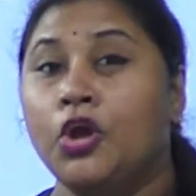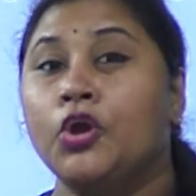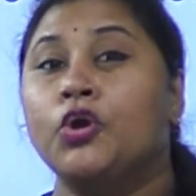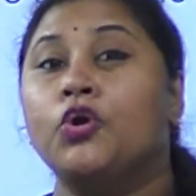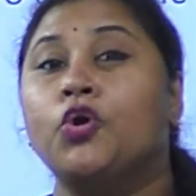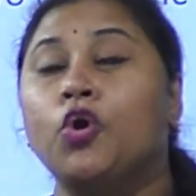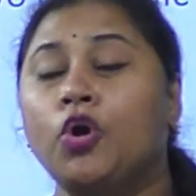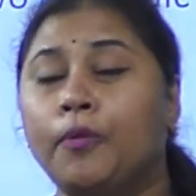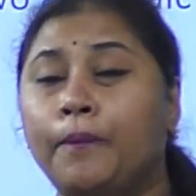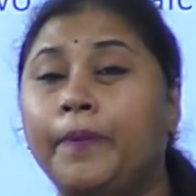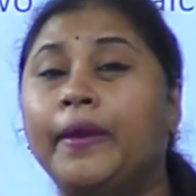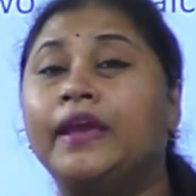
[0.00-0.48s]

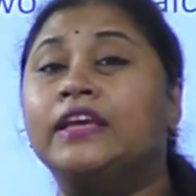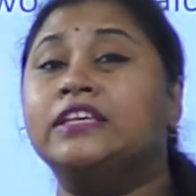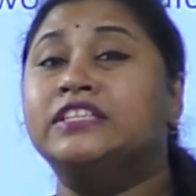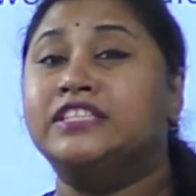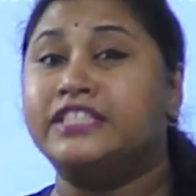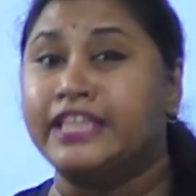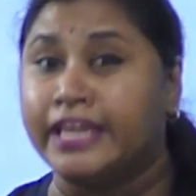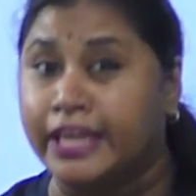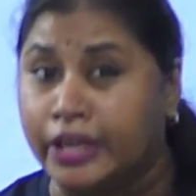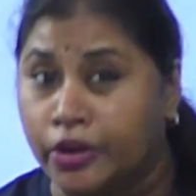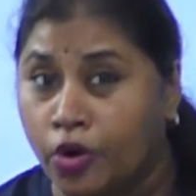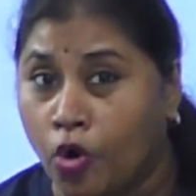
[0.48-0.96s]
could be
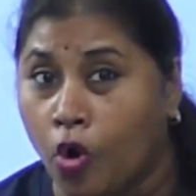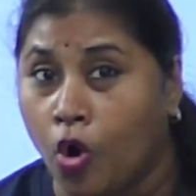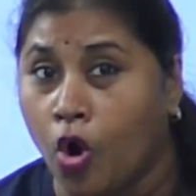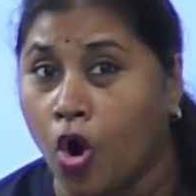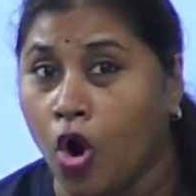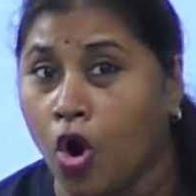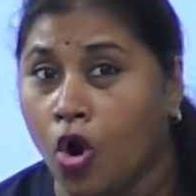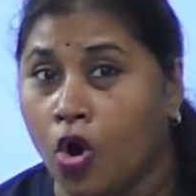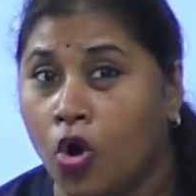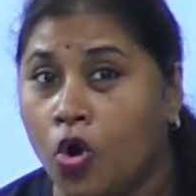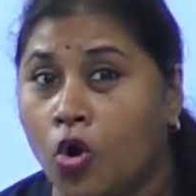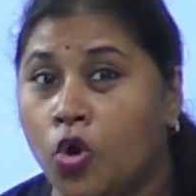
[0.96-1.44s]

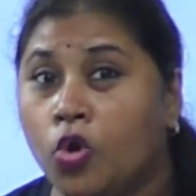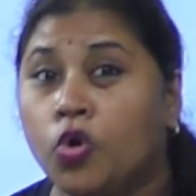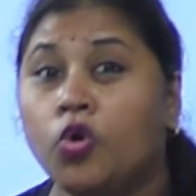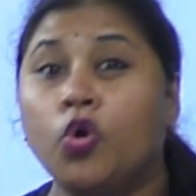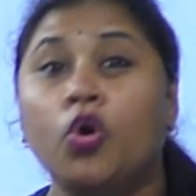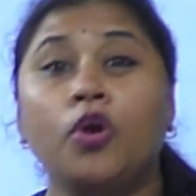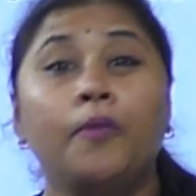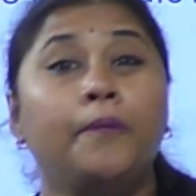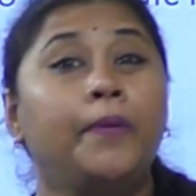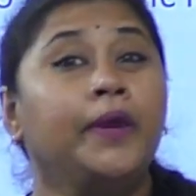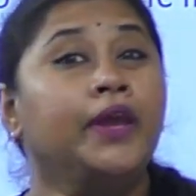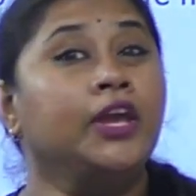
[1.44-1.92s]
0,
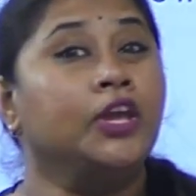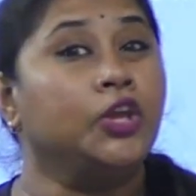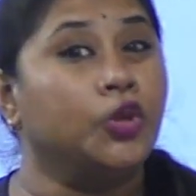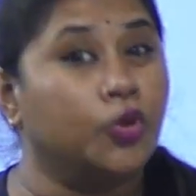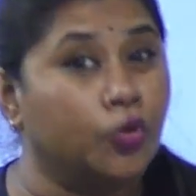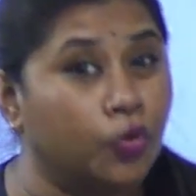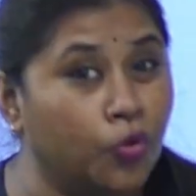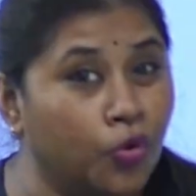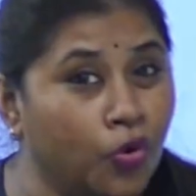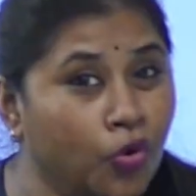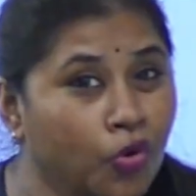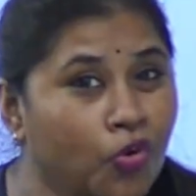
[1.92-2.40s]
could be
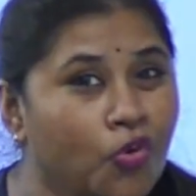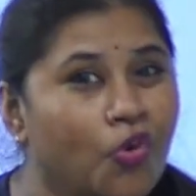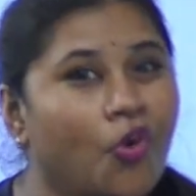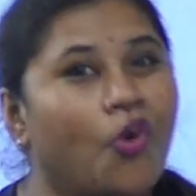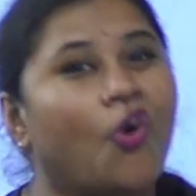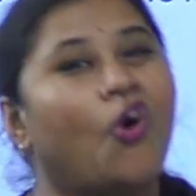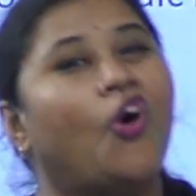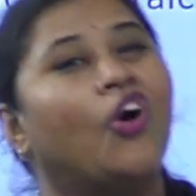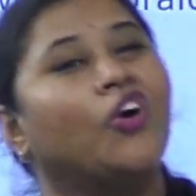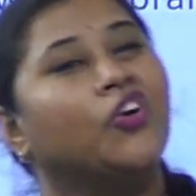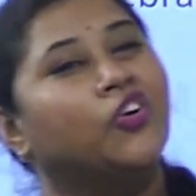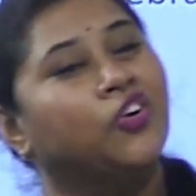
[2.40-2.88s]
you,
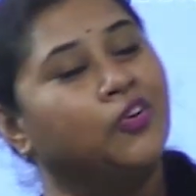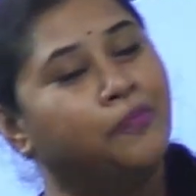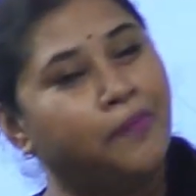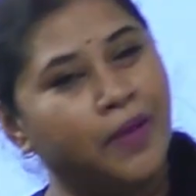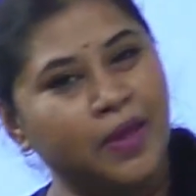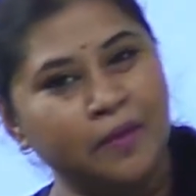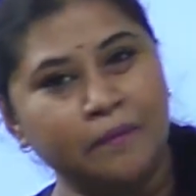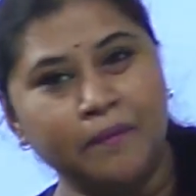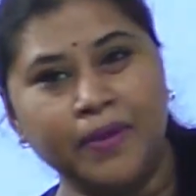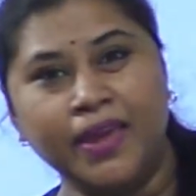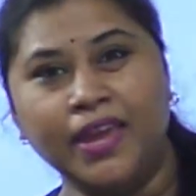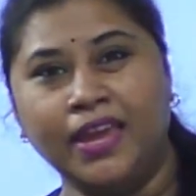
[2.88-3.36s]
or could
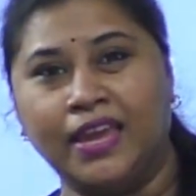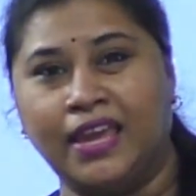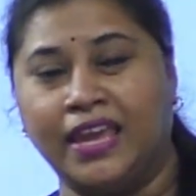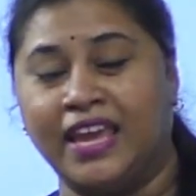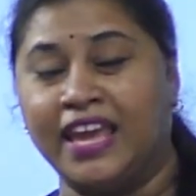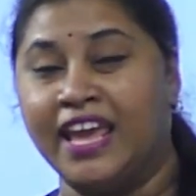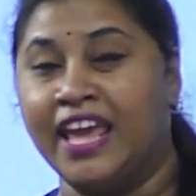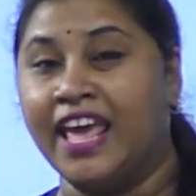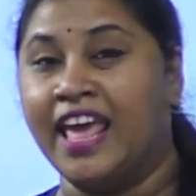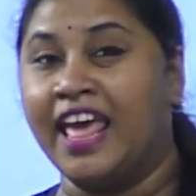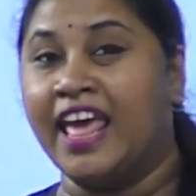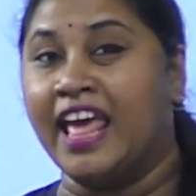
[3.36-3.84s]
be me.